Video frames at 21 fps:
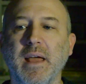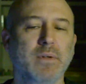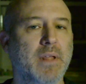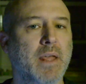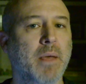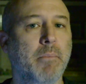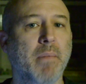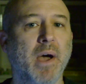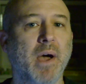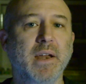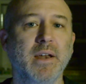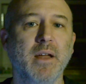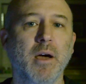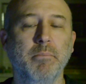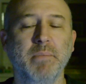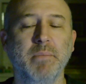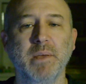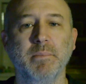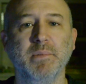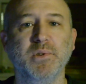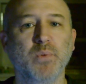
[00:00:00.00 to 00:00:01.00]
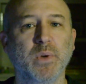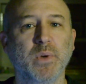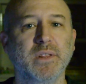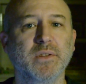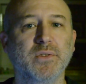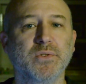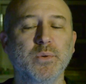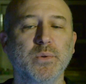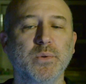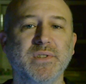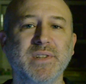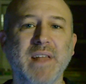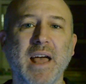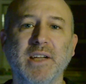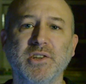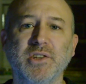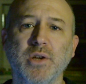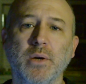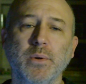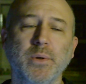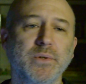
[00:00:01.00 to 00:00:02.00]
It might not be between the two
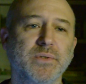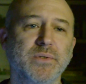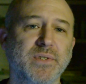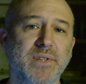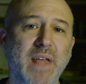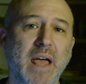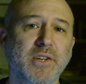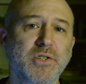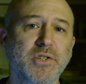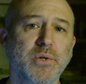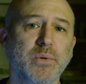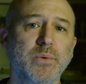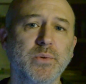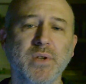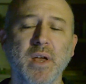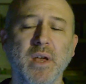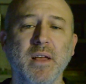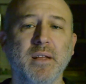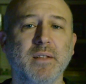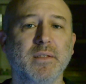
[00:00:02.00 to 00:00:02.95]
statues